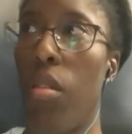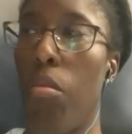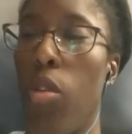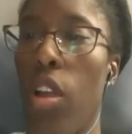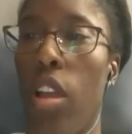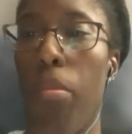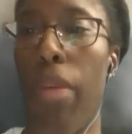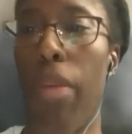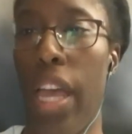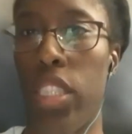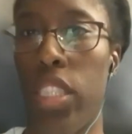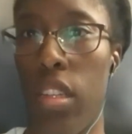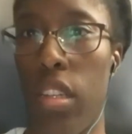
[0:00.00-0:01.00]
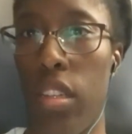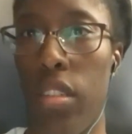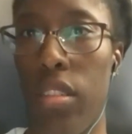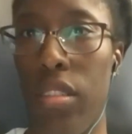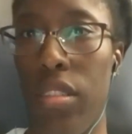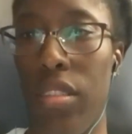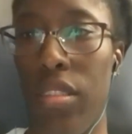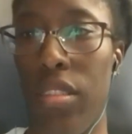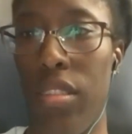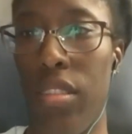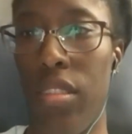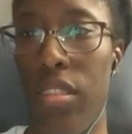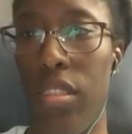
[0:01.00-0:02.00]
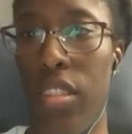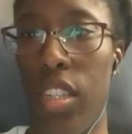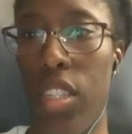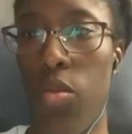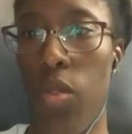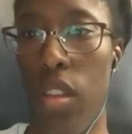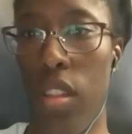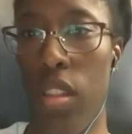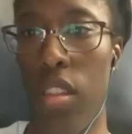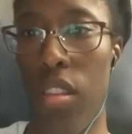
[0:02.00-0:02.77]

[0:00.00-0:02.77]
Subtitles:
more compassionate, just with